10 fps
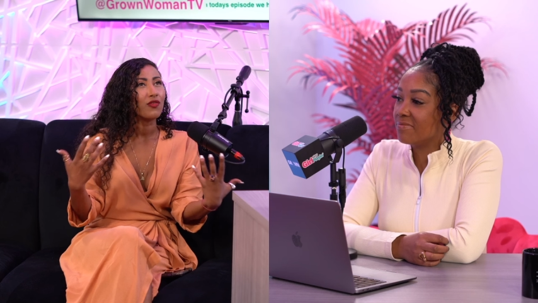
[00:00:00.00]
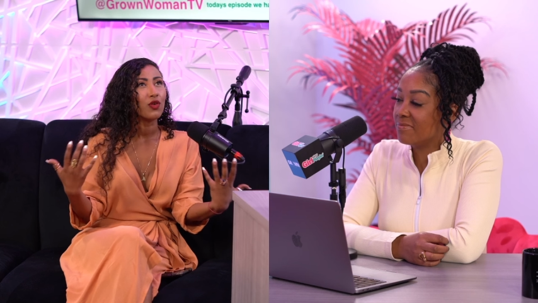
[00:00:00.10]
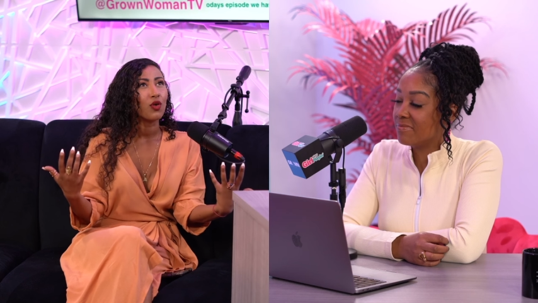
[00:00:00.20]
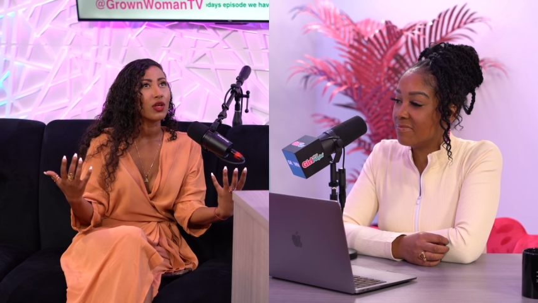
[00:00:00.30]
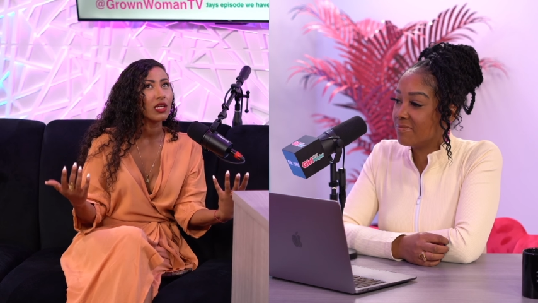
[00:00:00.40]
Speaker 1: you
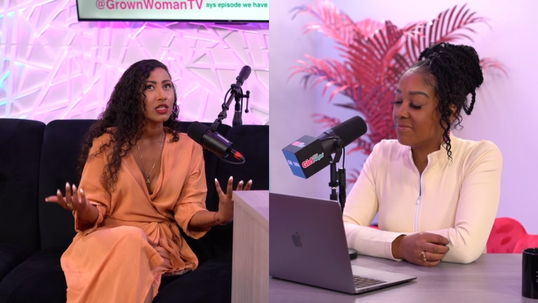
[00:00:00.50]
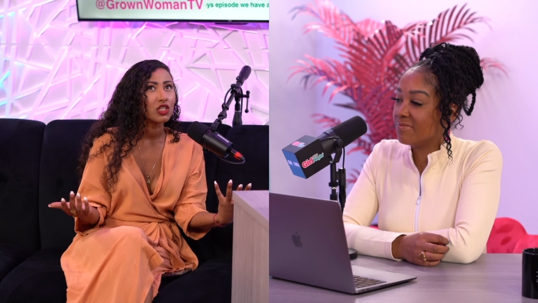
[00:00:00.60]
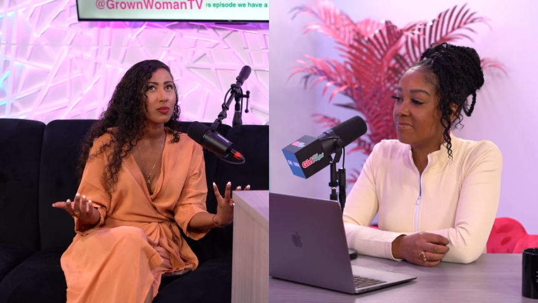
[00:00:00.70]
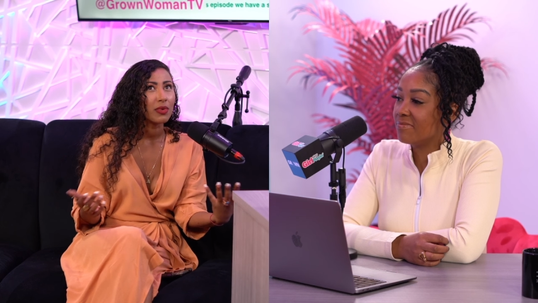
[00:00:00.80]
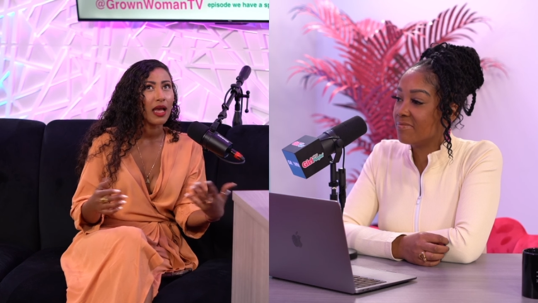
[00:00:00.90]
go to
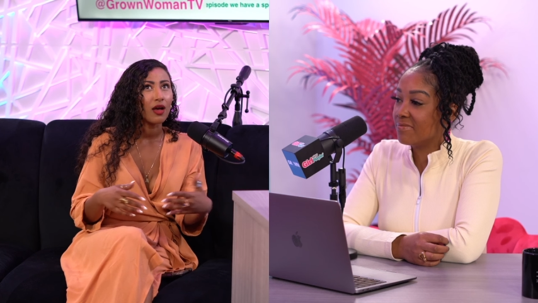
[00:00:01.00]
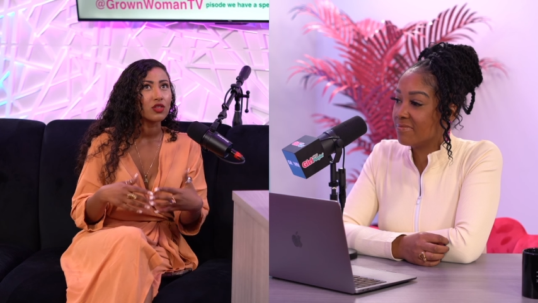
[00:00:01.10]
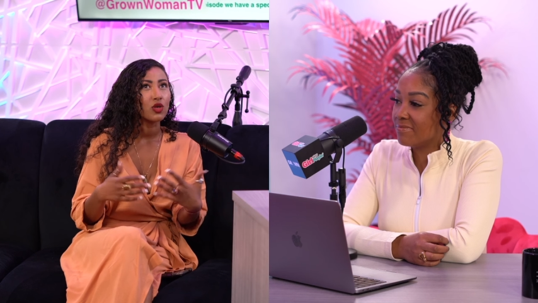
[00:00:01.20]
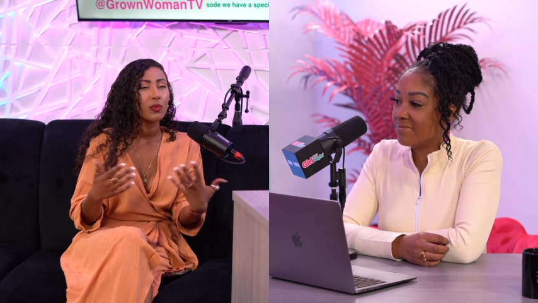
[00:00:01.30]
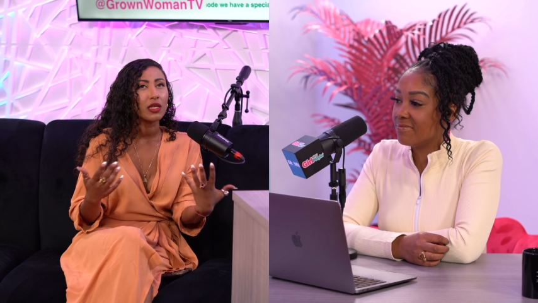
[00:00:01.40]
egypt now
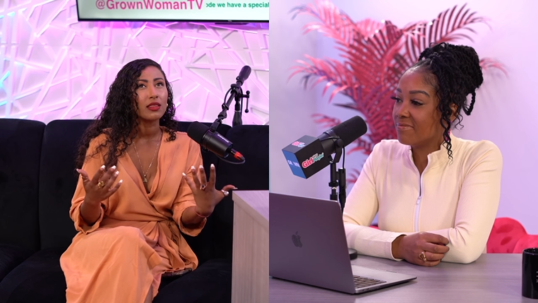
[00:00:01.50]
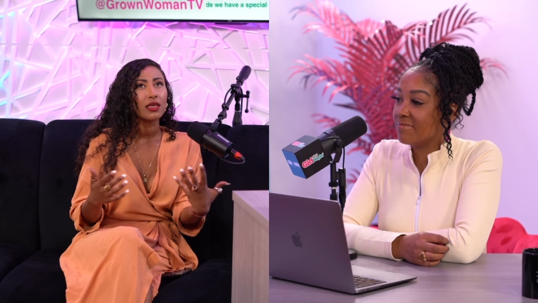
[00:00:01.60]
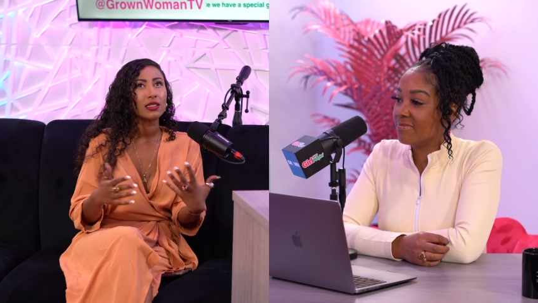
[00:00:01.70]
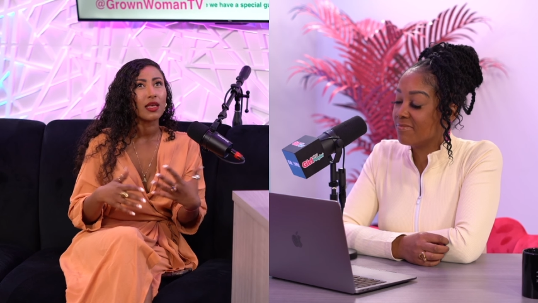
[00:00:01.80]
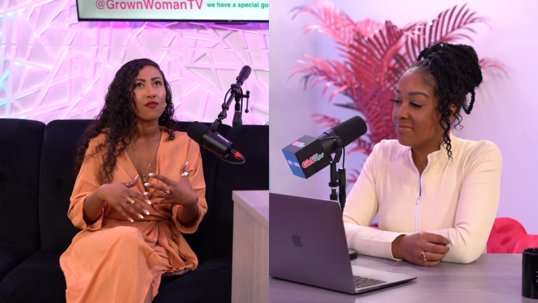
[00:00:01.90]
so many
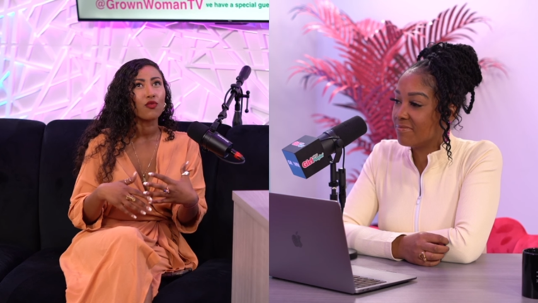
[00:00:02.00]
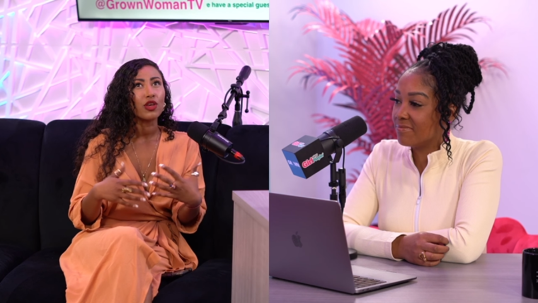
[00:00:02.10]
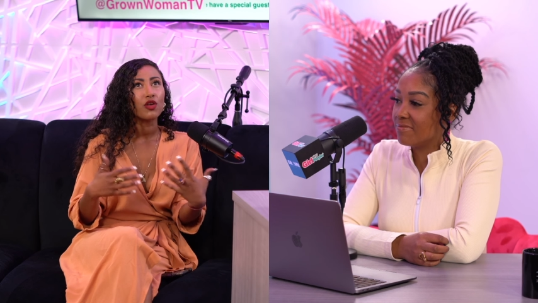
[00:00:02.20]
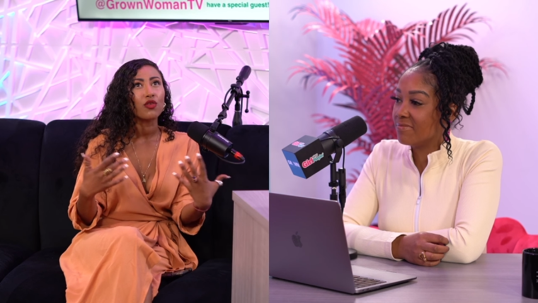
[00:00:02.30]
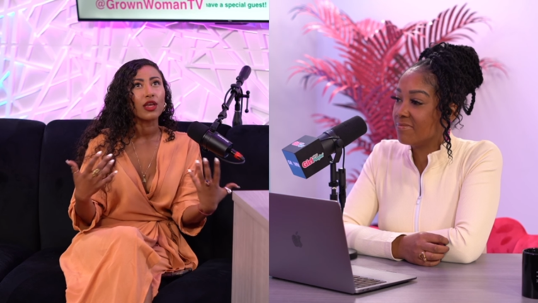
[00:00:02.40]
things they've
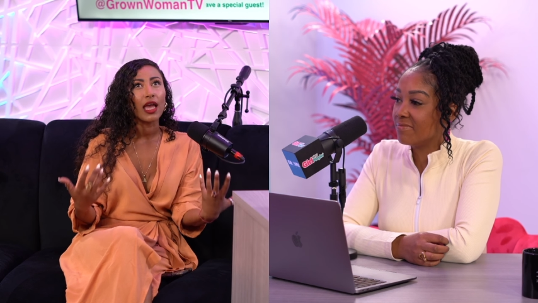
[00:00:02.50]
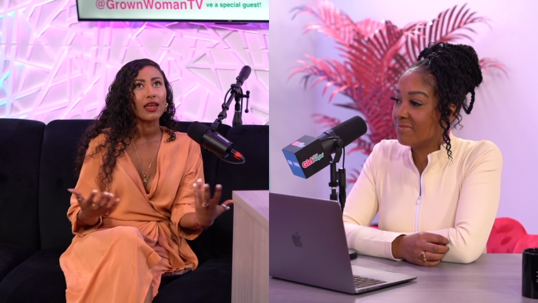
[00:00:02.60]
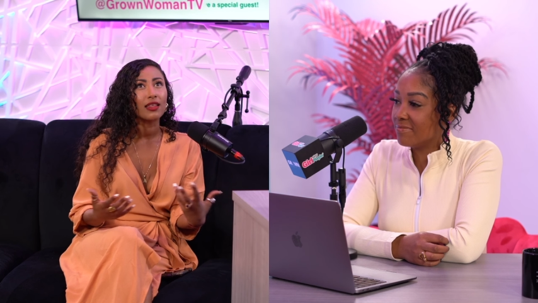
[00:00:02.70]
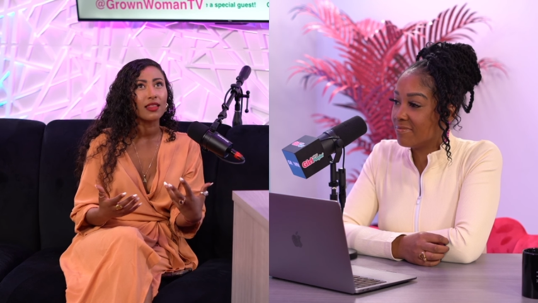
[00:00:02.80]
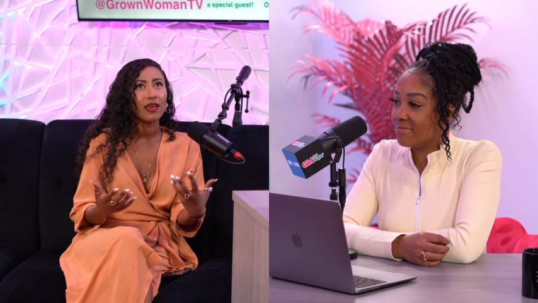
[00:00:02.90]

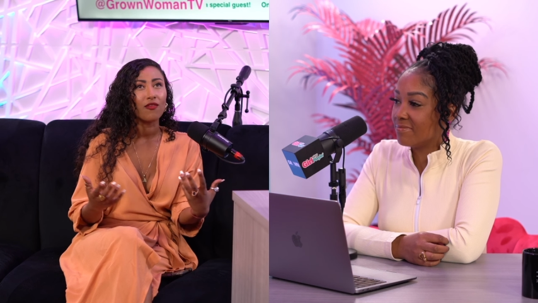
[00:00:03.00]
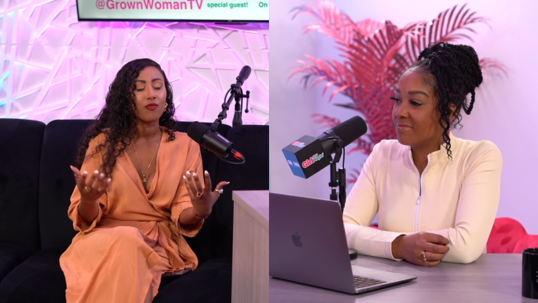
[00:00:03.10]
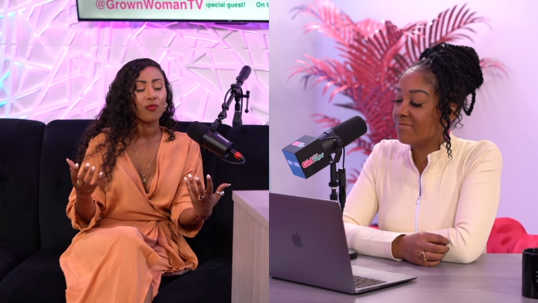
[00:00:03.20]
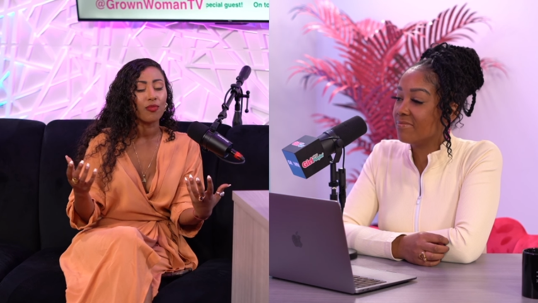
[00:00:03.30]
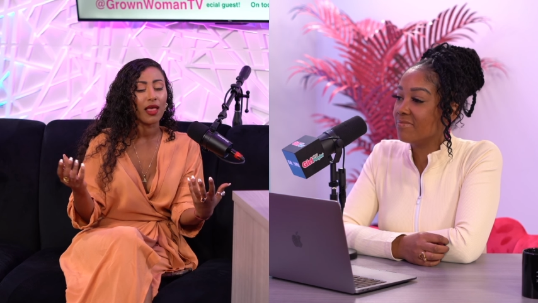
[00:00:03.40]
recreated they've
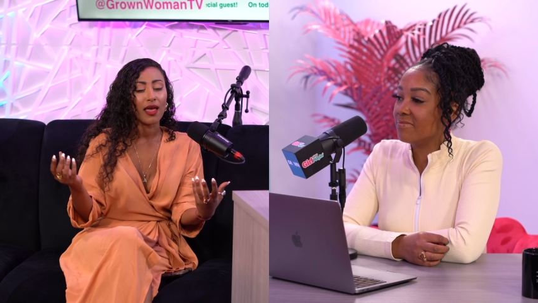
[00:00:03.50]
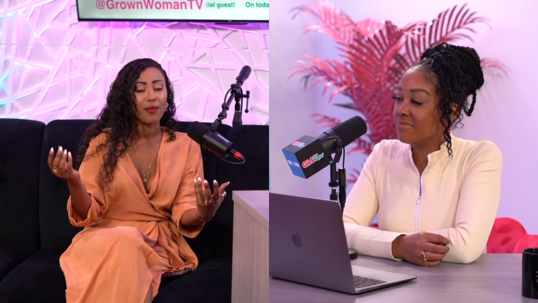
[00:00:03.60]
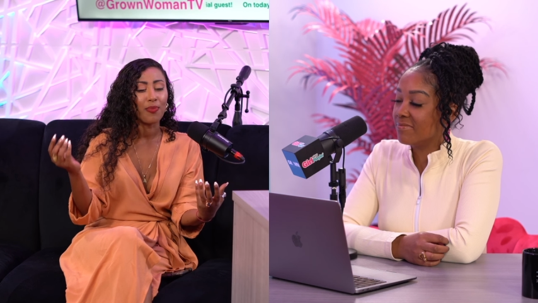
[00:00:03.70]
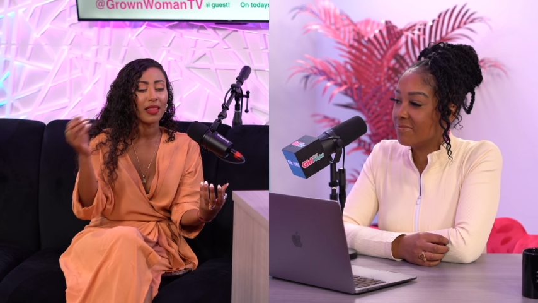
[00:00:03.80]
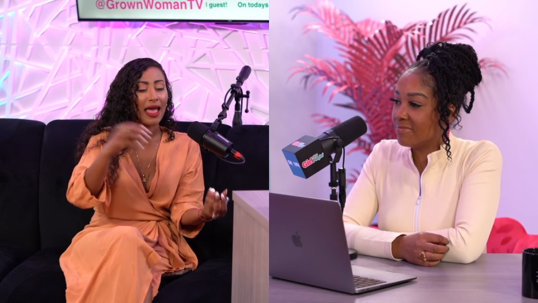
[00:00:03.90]

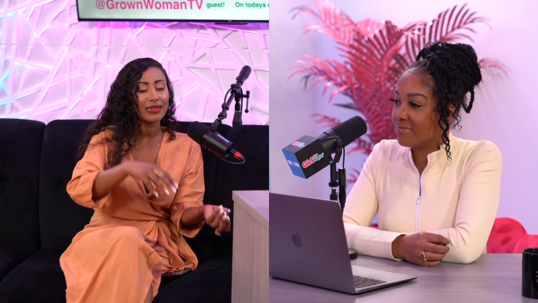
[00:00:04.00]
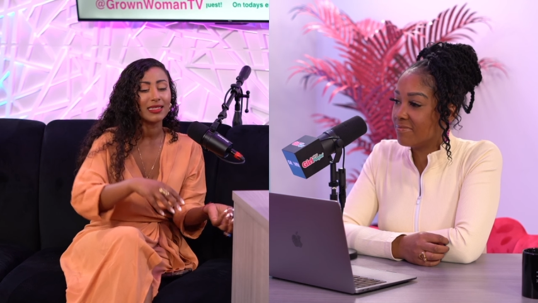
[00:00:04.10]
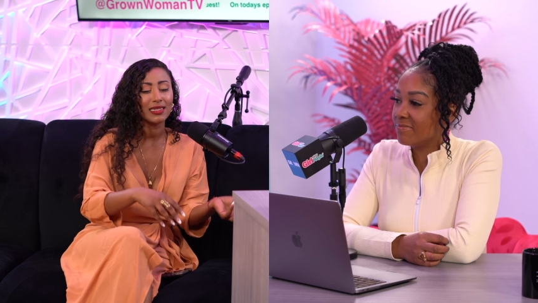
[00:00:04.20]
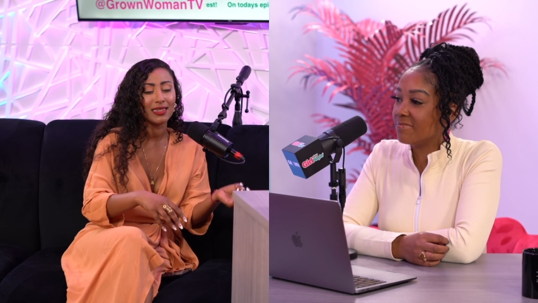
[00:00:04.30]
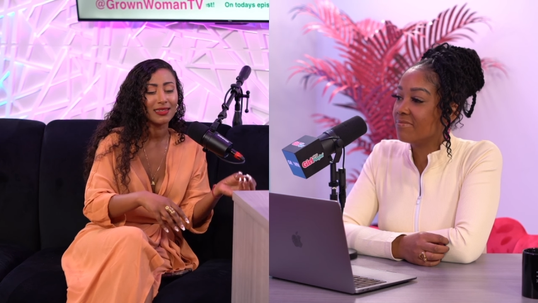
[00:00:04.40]
like
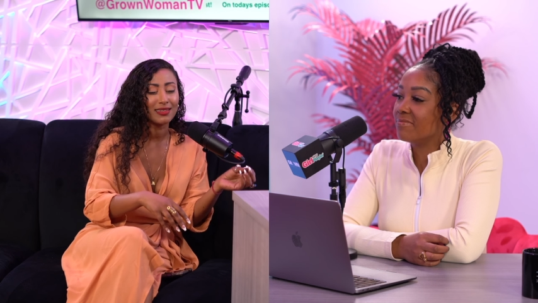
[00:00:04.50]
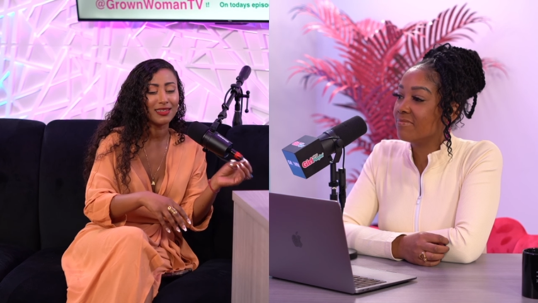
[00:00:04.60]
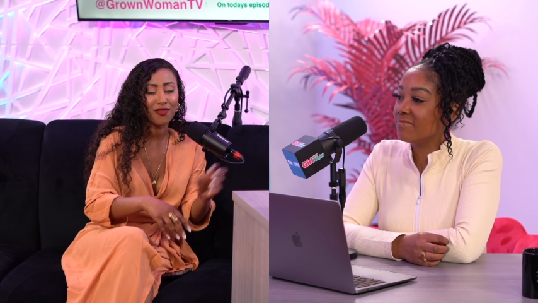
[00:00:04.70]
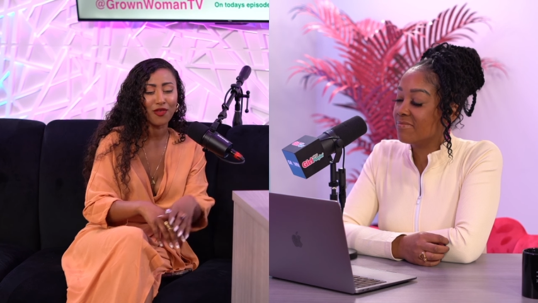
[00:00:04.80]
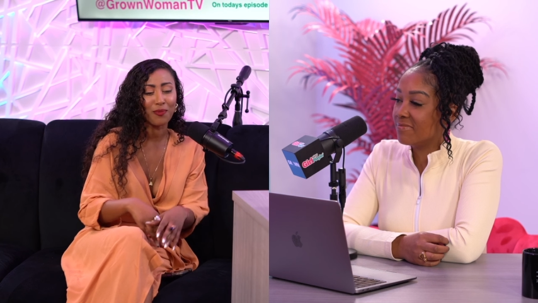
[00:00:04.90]
planted
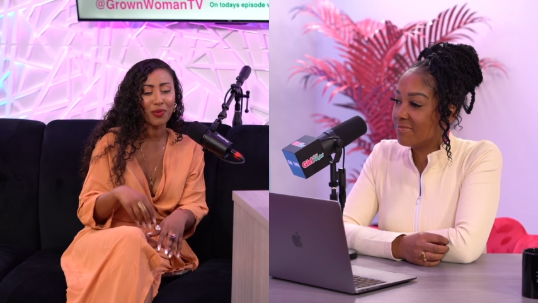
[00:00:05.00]
different